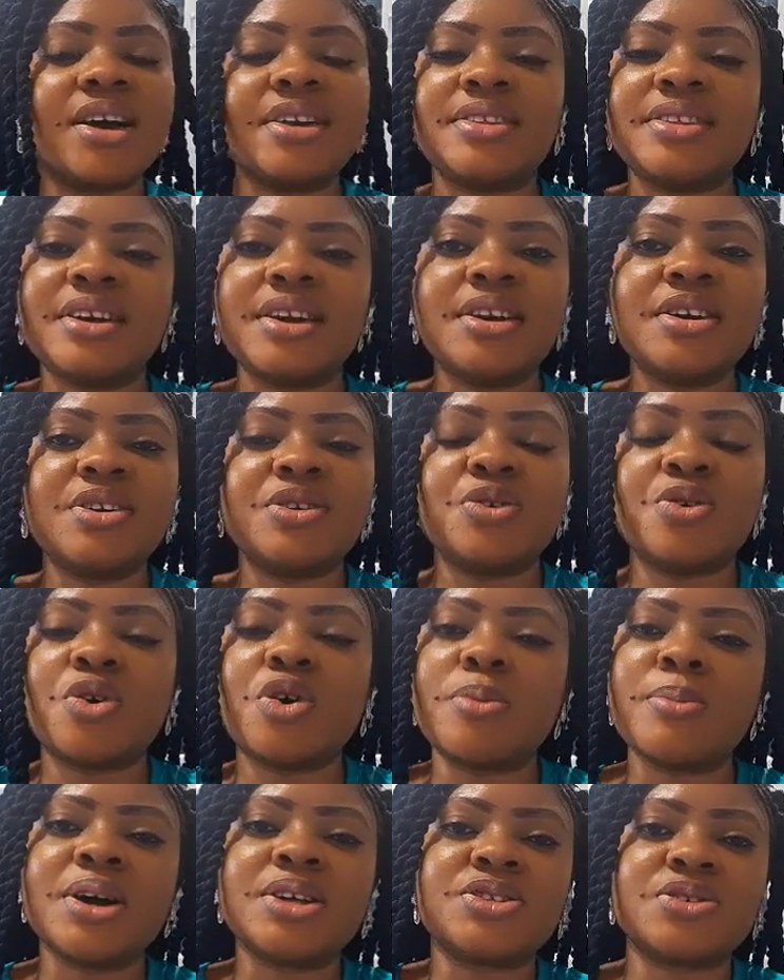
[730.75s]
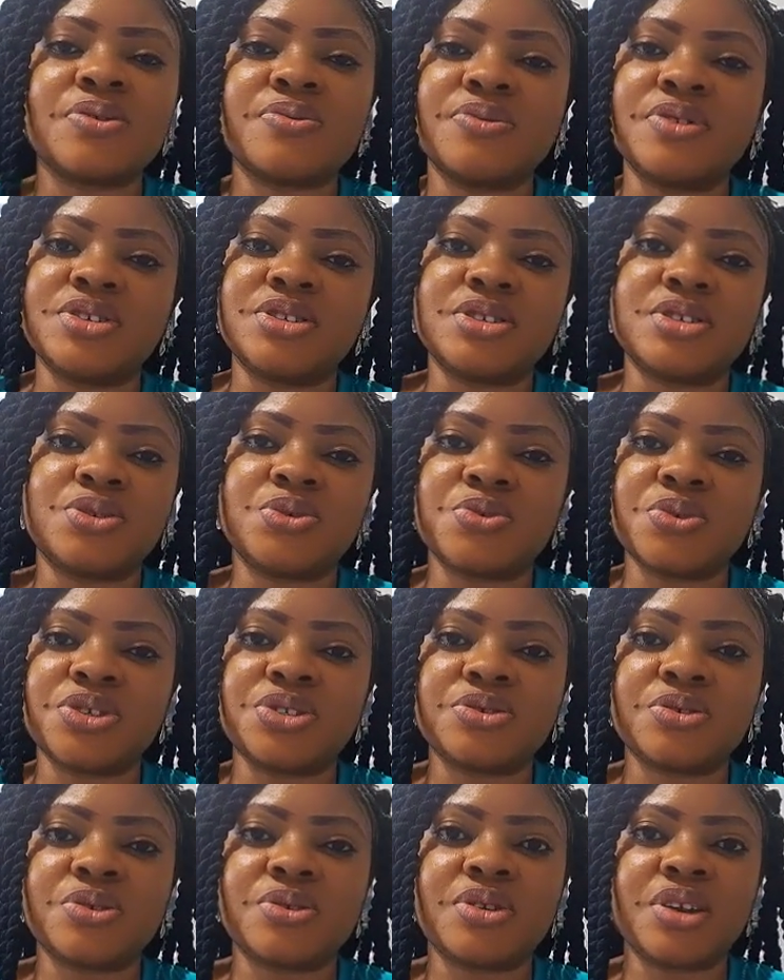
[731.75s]
And then you come out of the
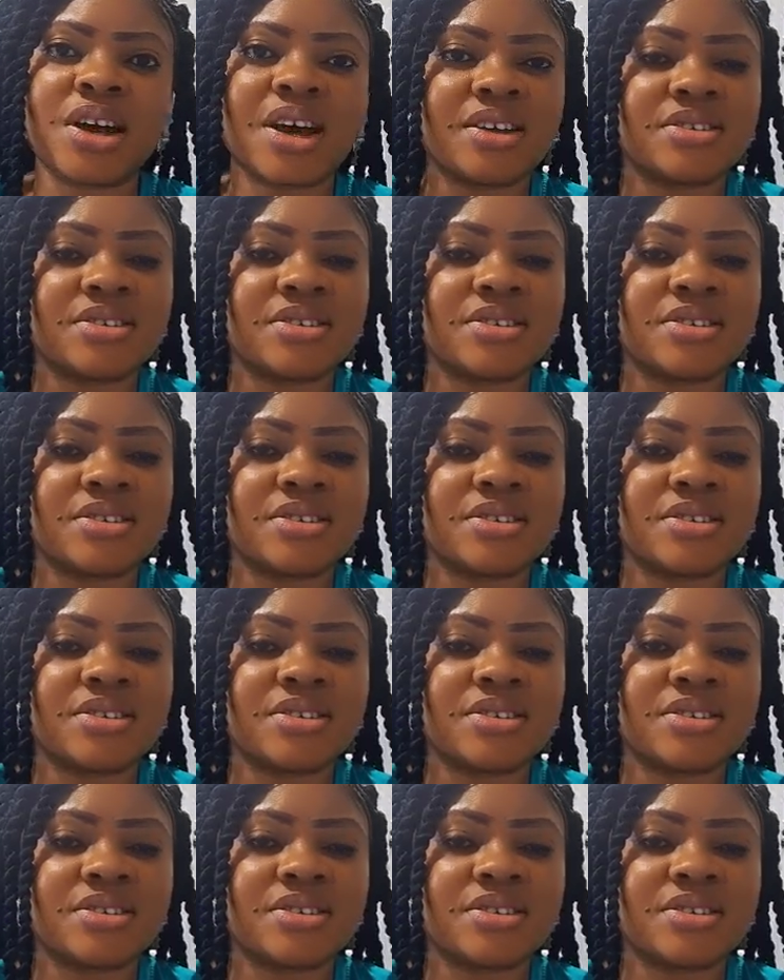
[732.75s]
situation